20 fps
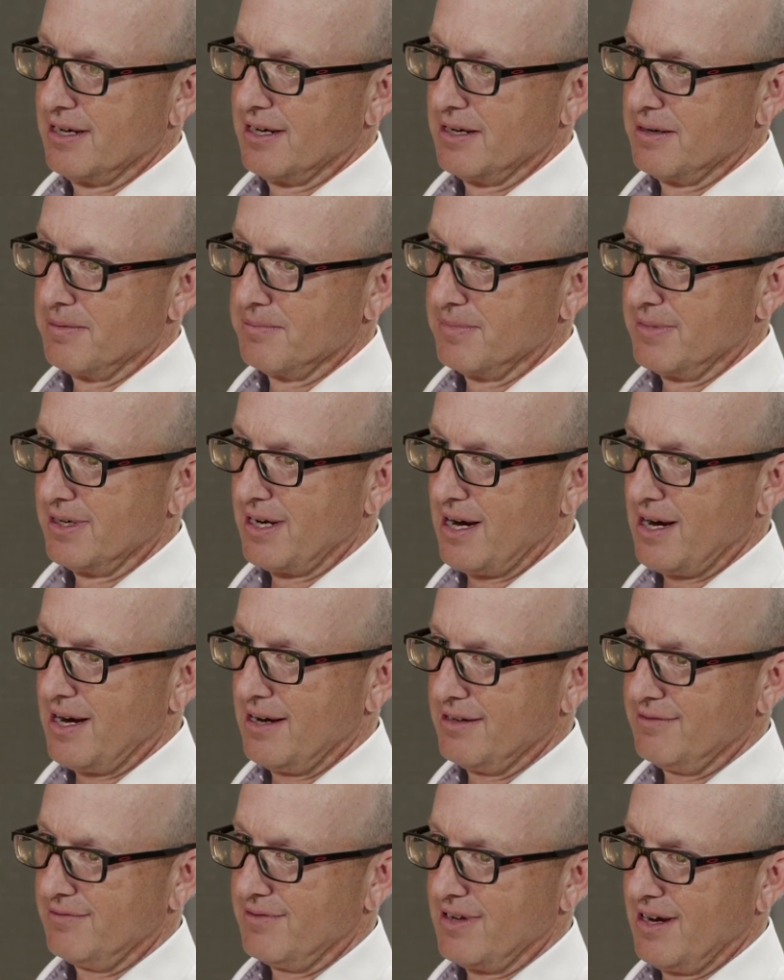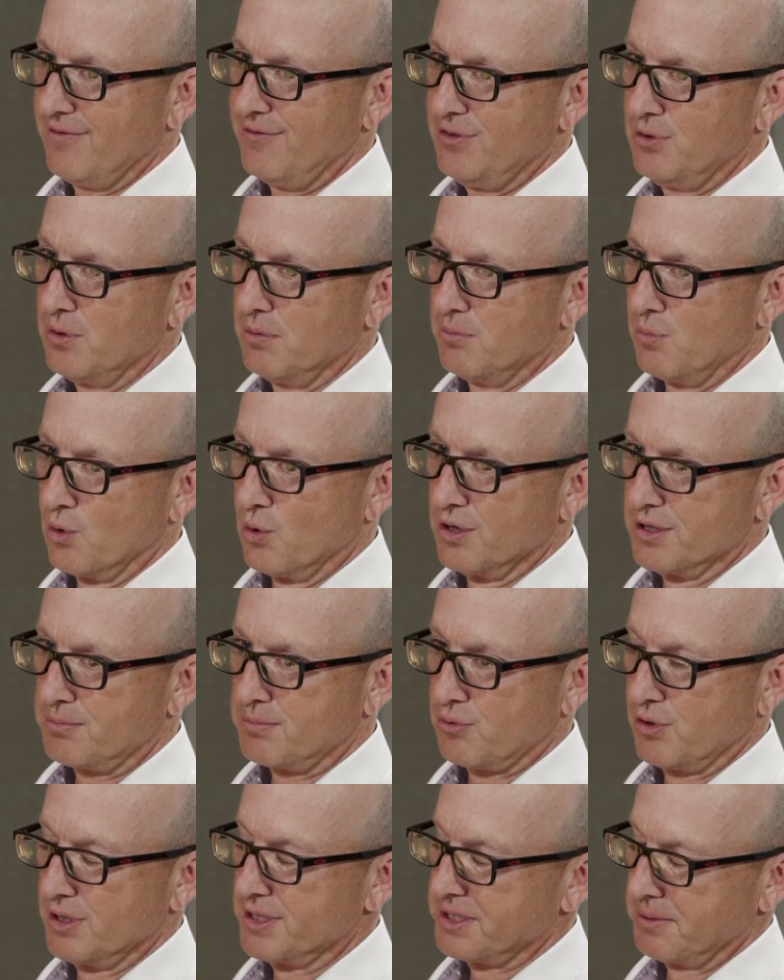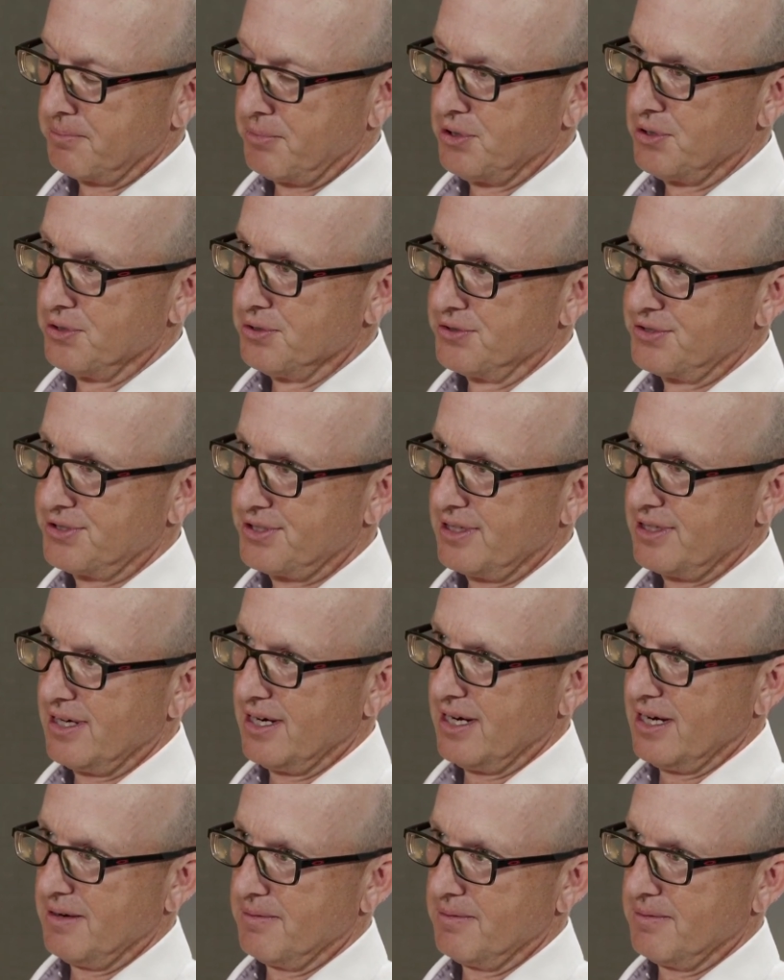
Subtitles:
I view it more as principles